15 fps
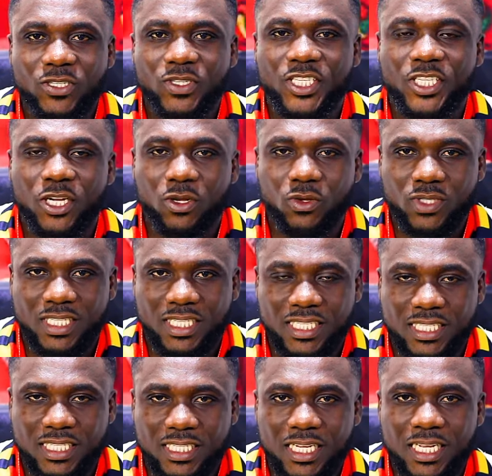to
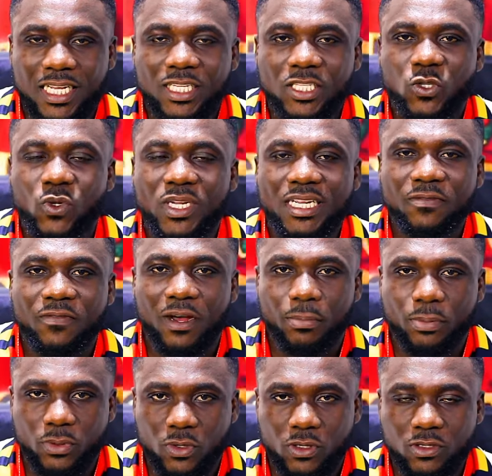Chelsea, to
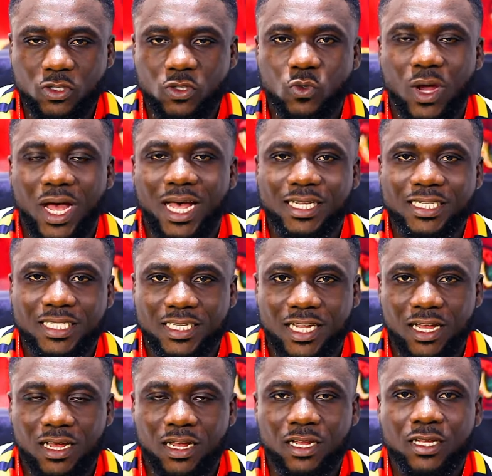Liverpool, to
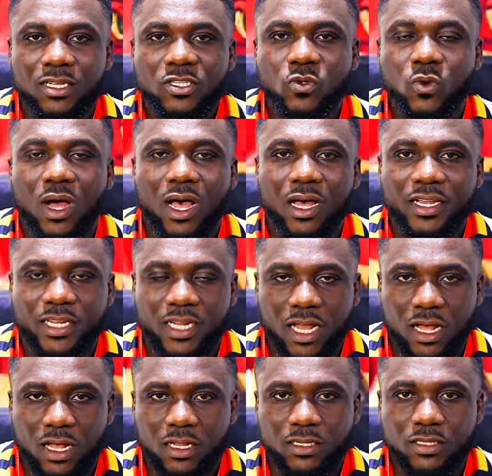Arsenal, to Al
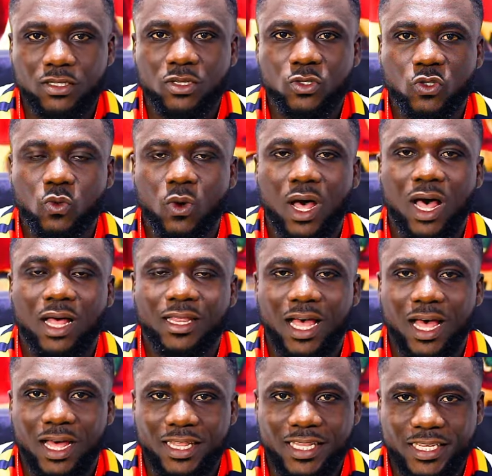Hilal, to Al
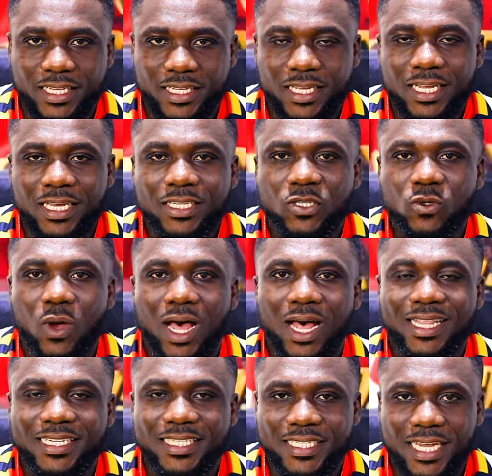Ahly, to
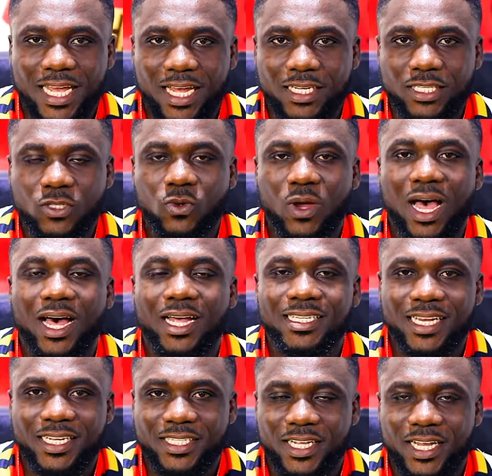Al Ittihad, to Al
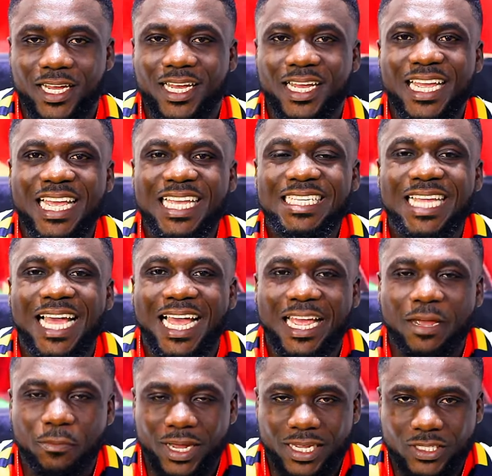Nassr, Enya
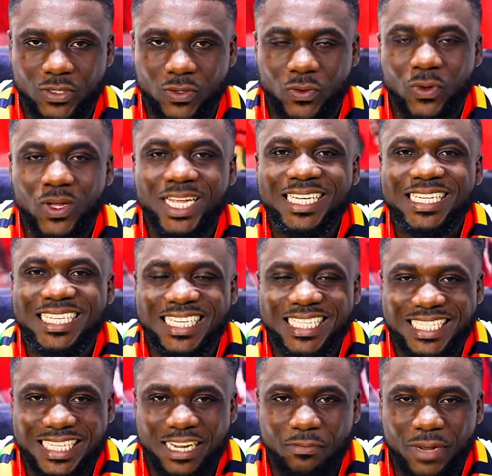Embaso,
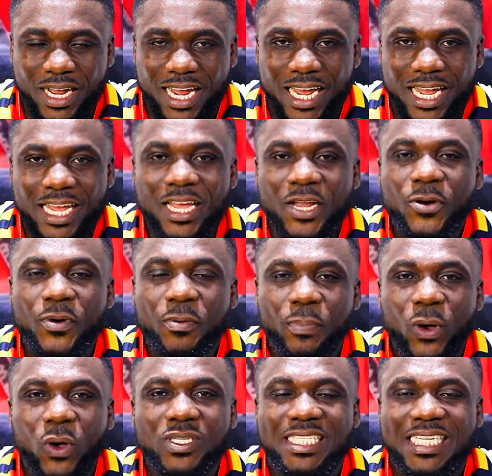this summer.
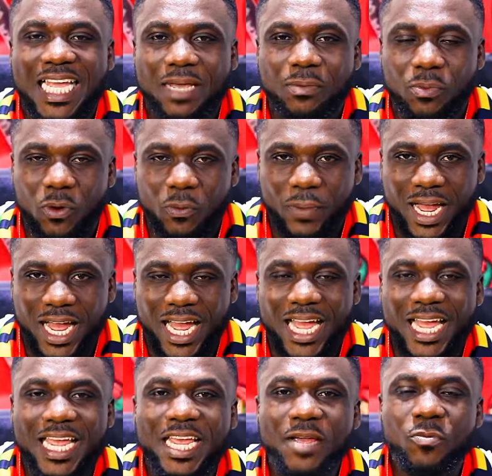Reports Boba.
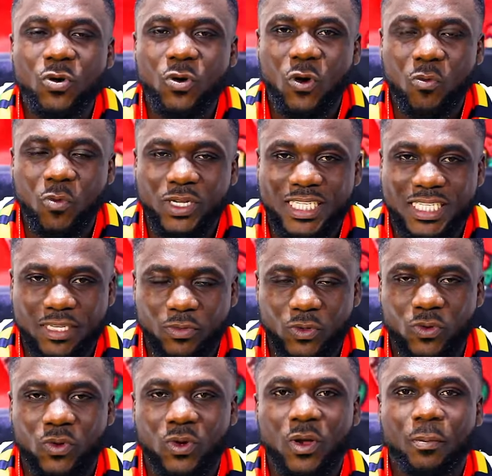Emun Kumunchimu,